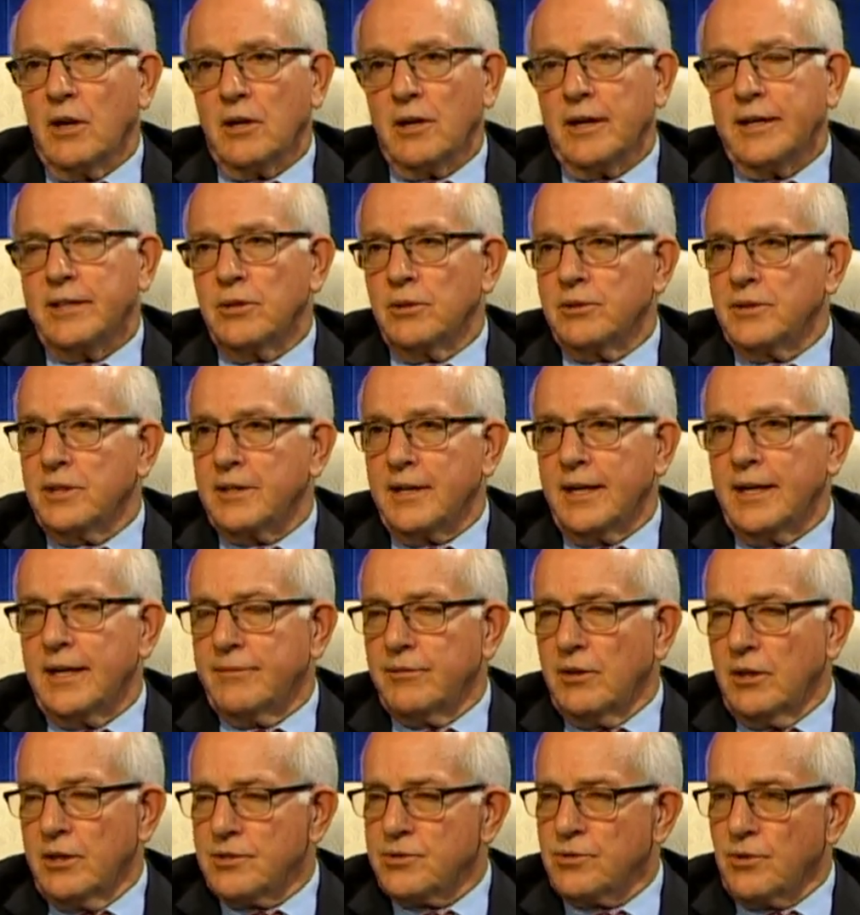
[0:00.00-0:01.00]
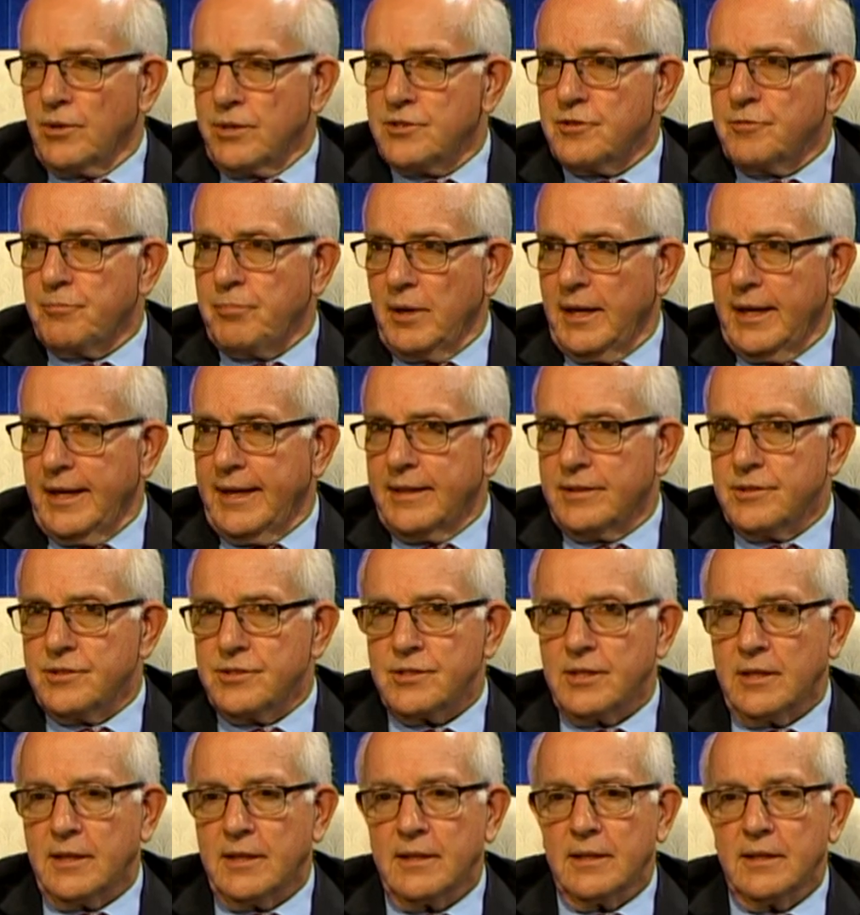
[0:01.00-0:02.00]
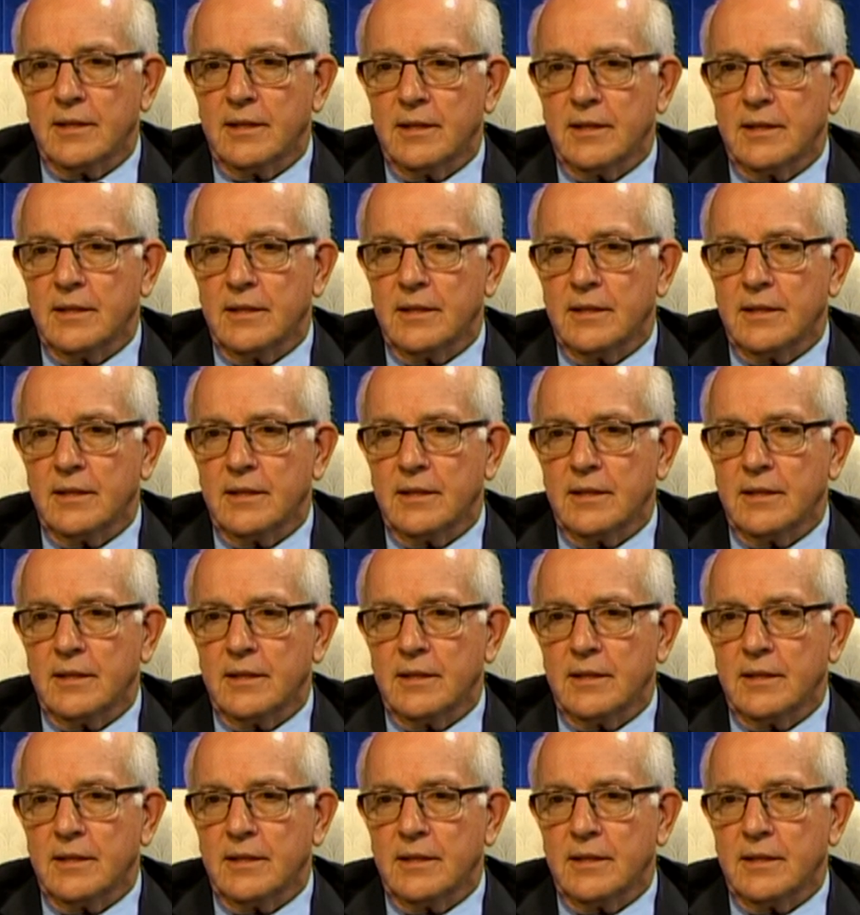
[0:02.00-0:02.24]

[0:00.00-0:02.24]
I know that they have all sorts of plans, and